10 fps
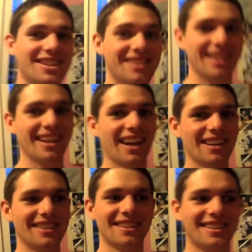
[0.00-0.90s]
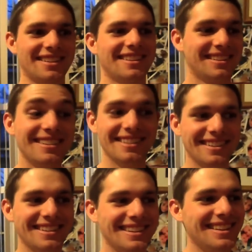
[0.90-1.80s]
She said yes.
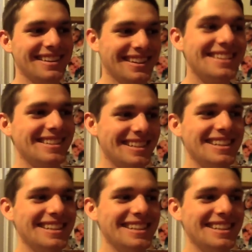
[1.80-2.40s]
Yeah.